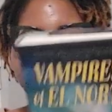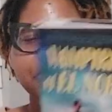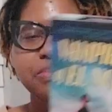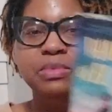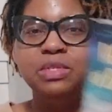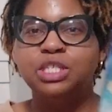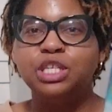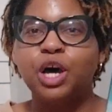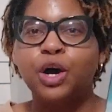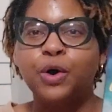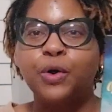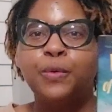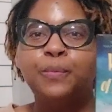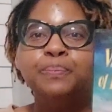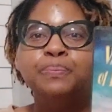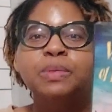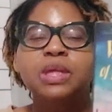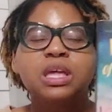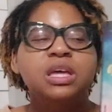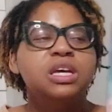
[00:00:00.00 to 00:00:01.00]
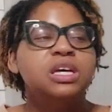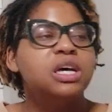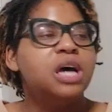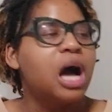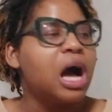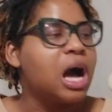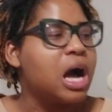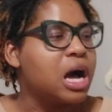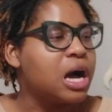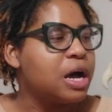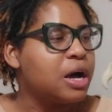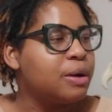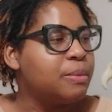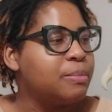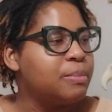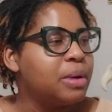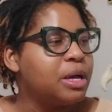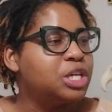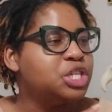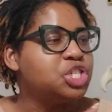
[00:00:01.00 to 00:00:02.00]
So,
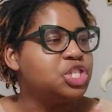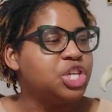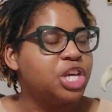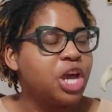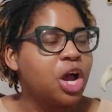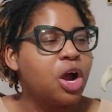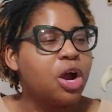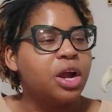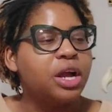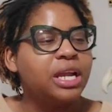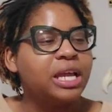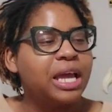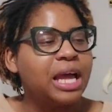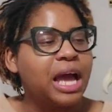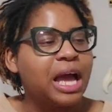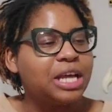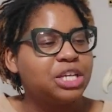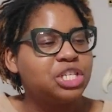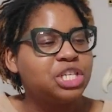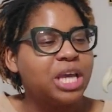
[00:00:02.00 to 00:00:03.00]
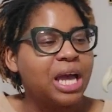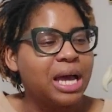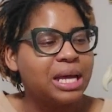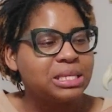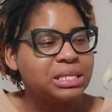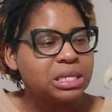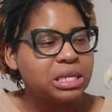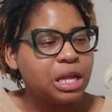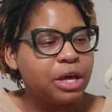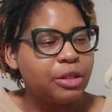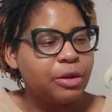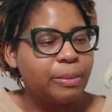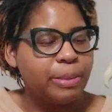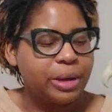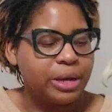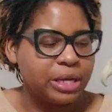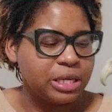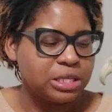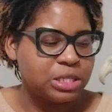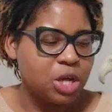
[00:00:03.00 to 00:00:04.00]
she has another
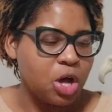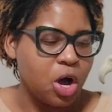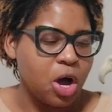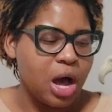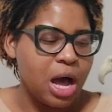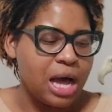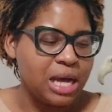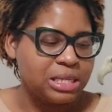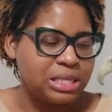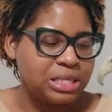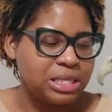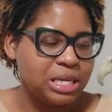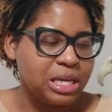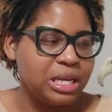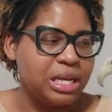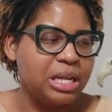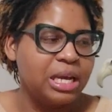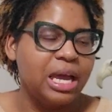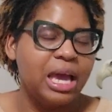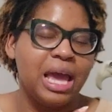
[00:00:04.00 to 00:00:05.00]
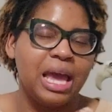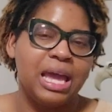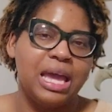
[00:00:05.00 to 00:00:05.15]
book that's called Hacienda,